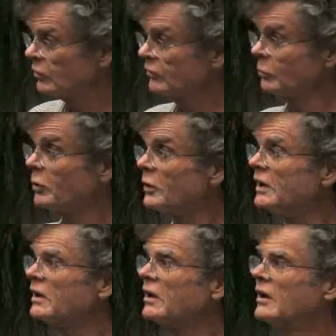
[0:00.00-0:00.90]
what's the
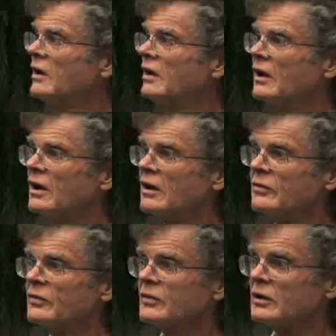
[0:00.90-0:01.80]
point
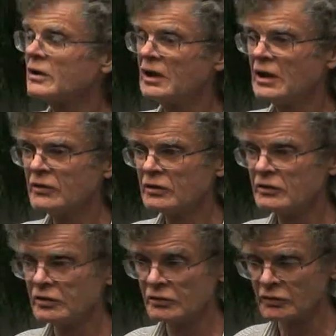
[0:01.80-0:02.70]
of uh, having
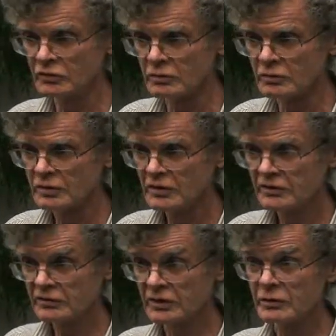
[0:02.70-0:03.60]
this individual
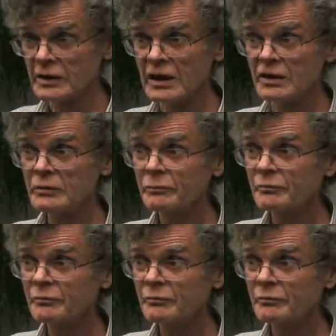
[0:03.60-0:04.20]
stick around